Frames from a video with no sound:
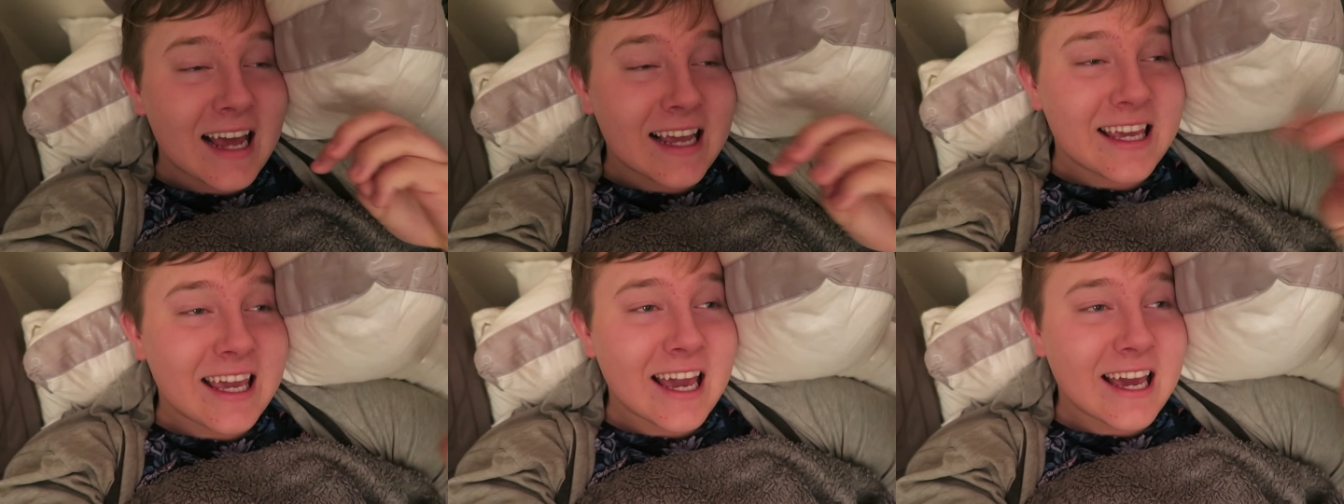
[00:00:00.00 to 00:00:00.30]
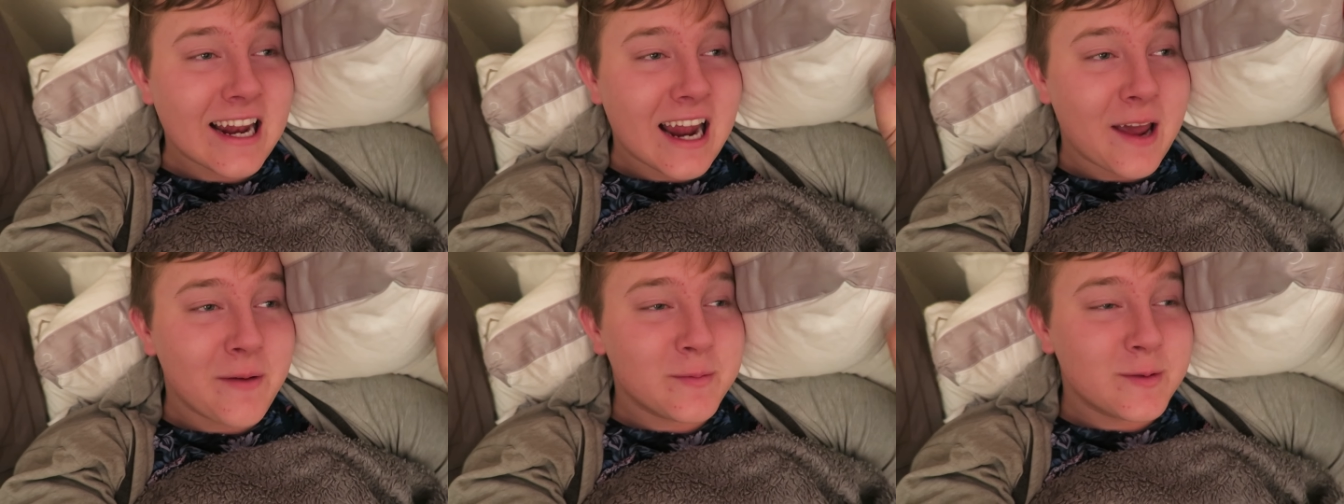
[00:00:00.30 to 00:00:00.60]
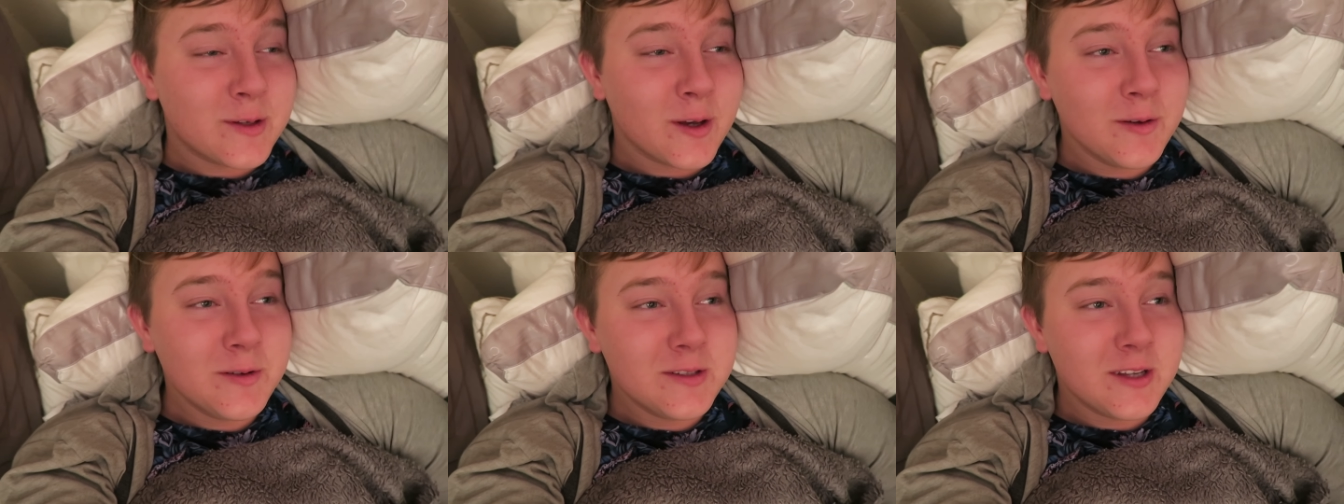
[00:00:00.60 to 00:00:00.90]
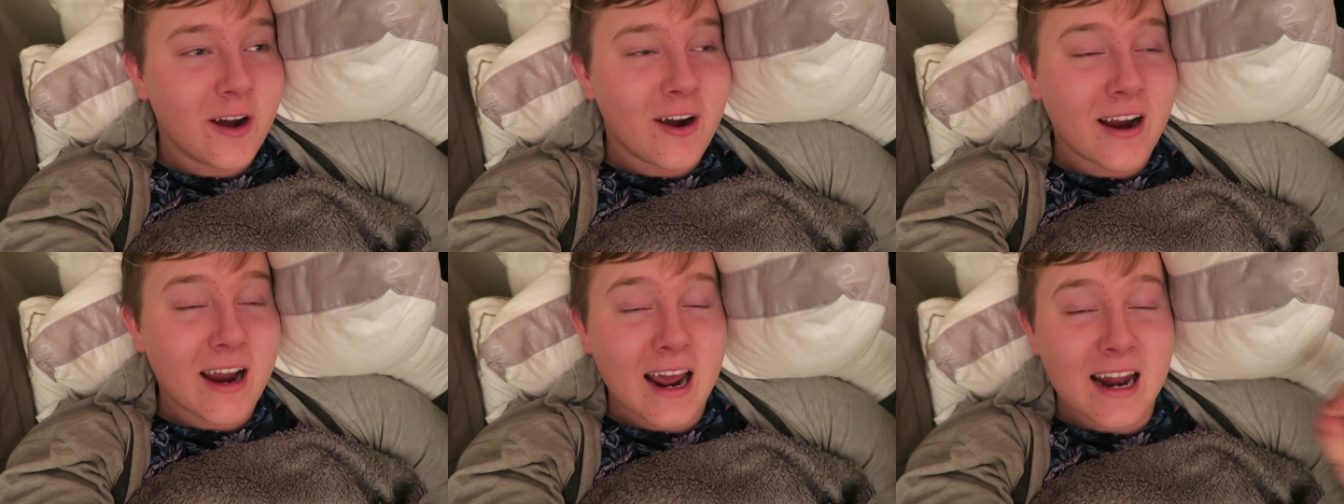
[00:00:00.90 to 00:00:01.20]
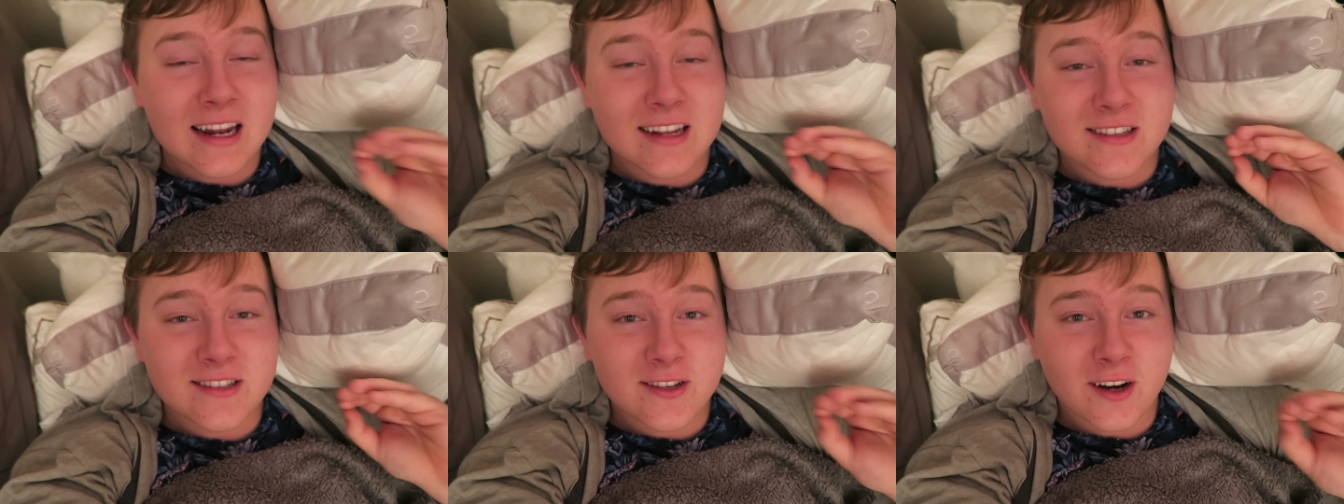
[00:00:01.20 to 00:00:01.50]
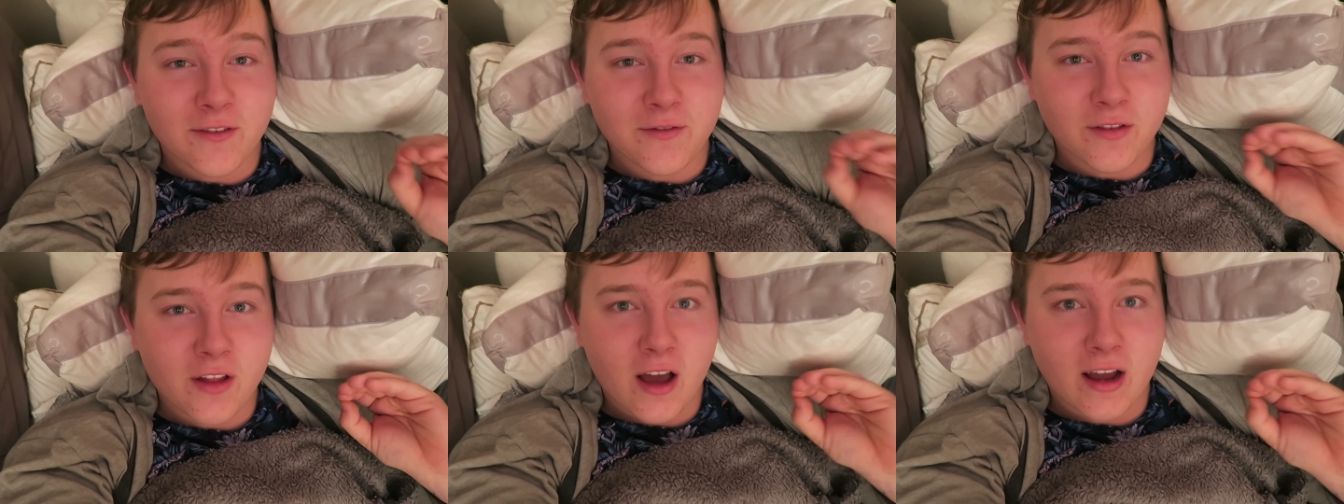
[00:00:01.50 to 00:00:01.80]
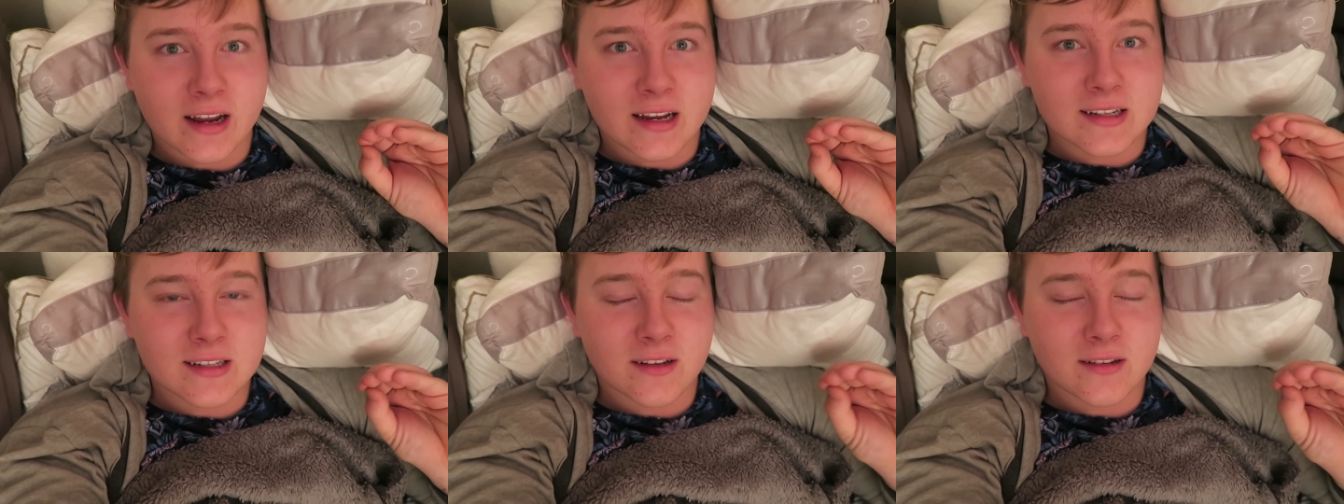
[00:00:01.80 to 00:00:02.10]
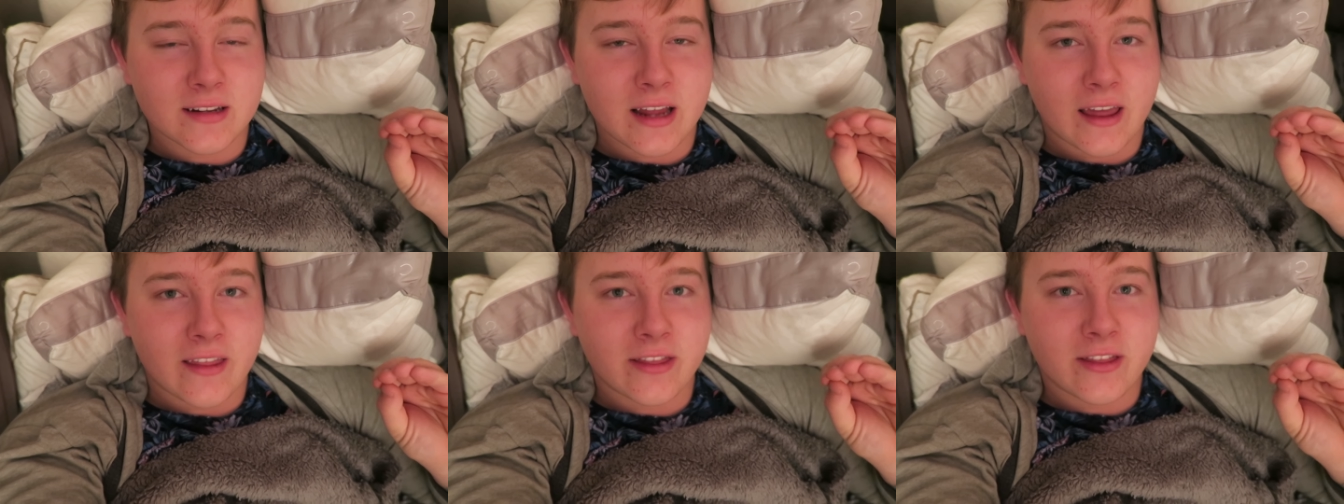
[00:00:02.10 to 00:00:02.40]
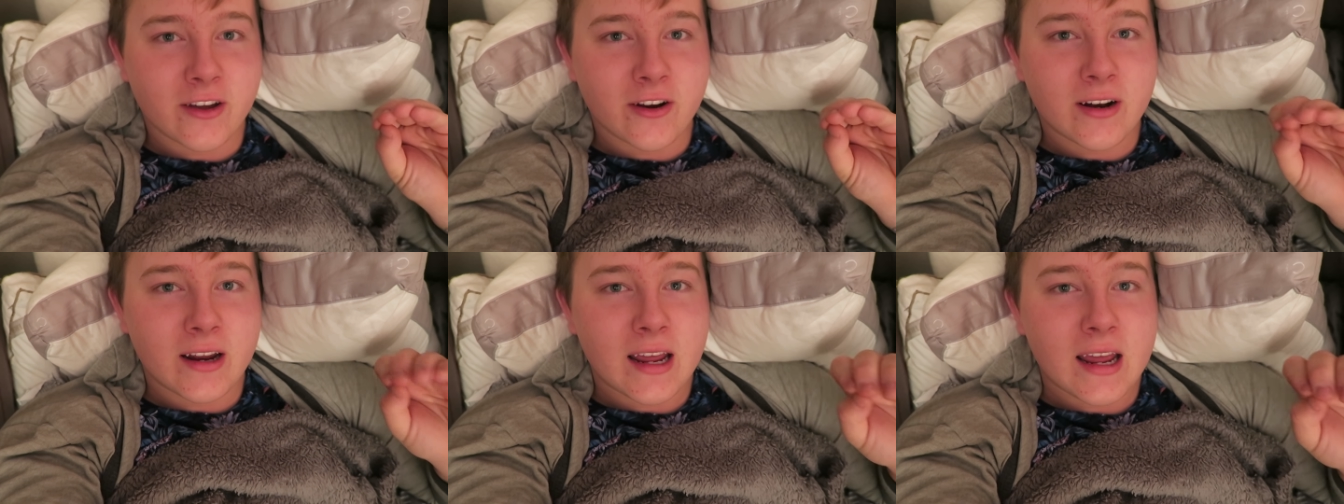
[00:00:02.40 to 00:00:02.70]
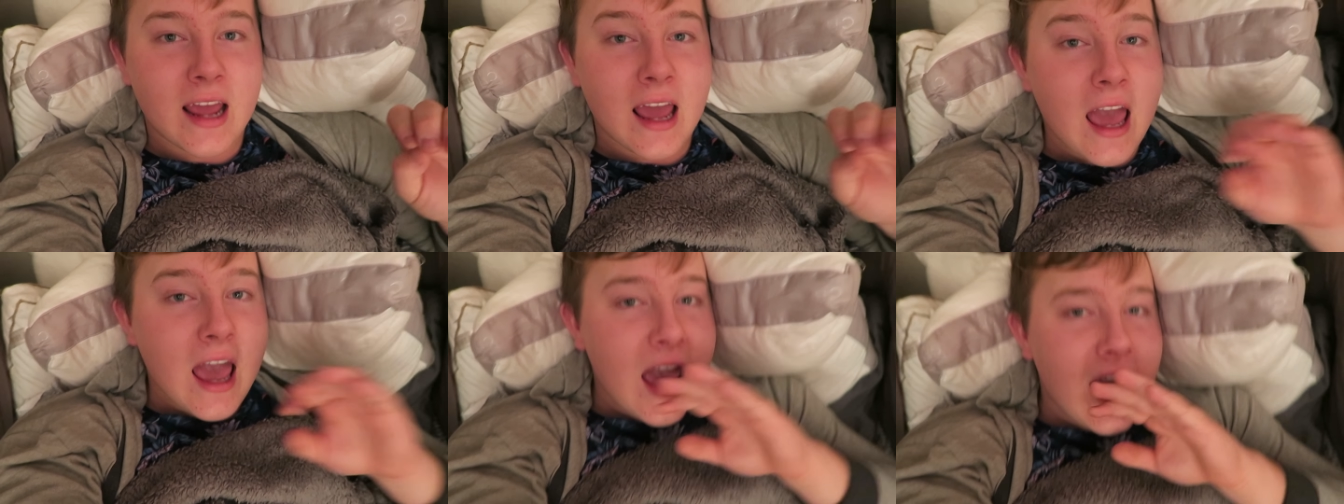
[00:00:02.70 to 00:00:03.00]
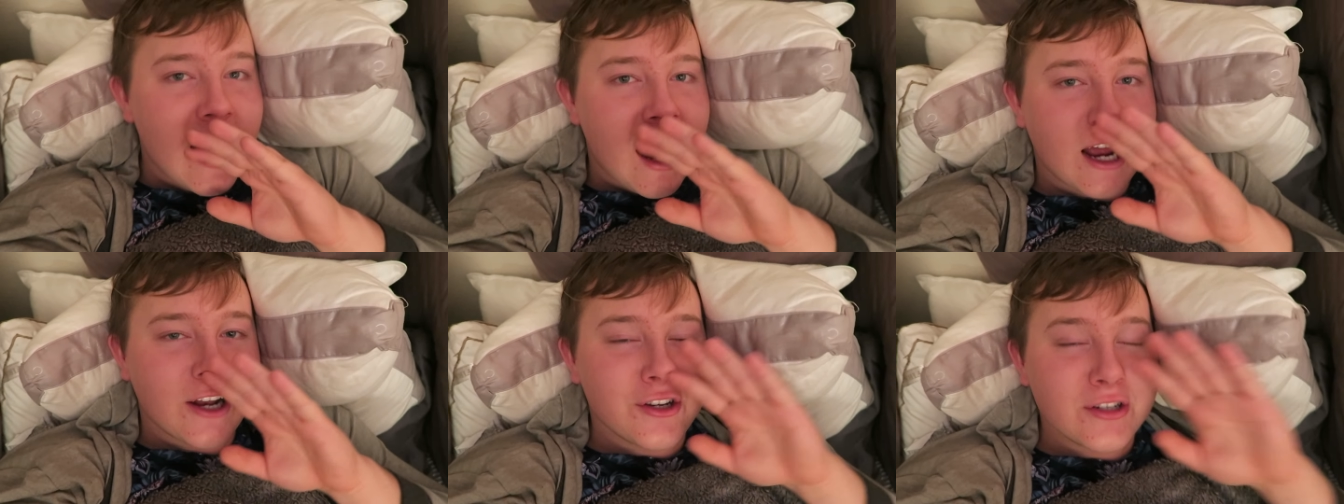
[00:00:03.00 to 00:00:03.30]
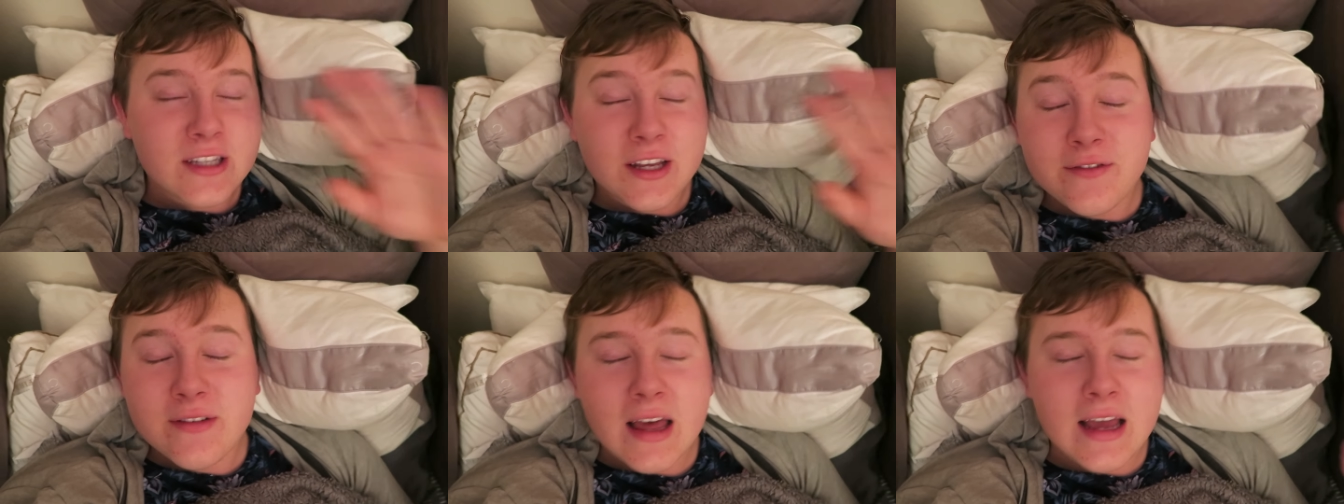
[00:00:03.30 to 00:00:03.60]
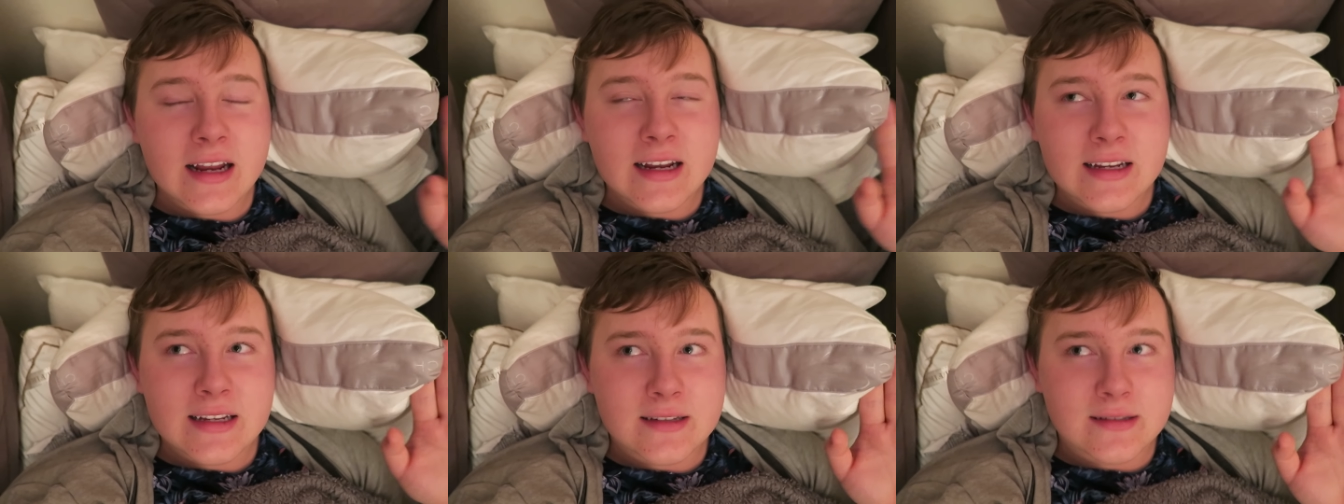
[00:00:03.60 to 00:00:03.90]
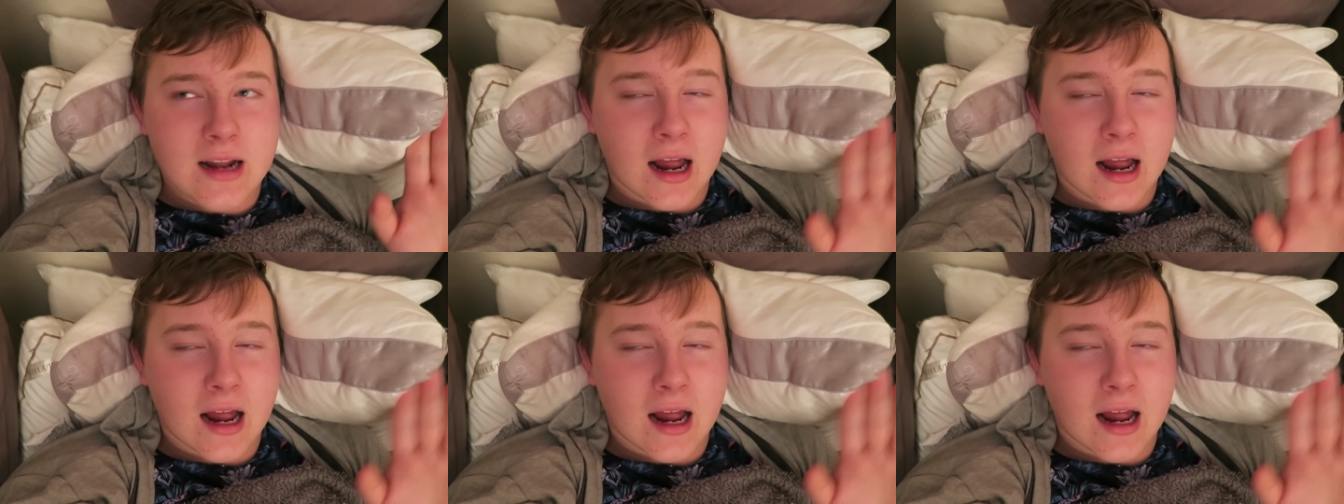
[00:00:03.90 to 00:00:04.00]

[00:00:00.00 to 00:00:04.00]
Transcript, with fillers: Again, I'm so sorry I didn't start vlogging till 9.30. I just have like